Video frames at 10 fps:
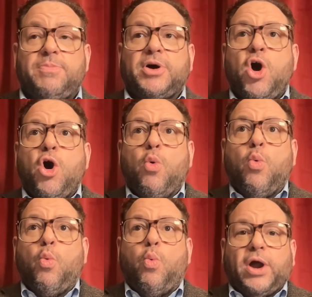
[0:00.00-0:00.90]
But
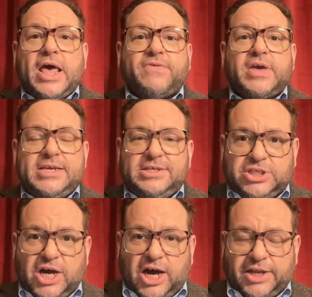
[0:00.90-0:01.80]
whatever he's
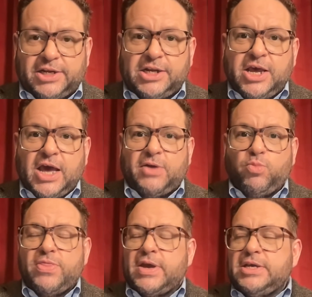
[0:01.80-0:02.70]
done, and
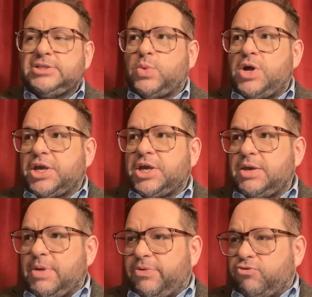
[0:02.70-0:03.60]
whether he's a working
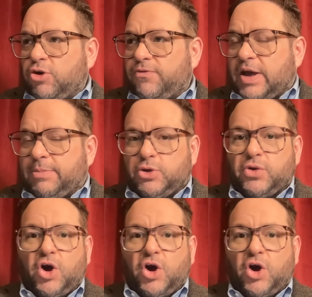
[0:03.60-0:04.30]
member of the royal family or not,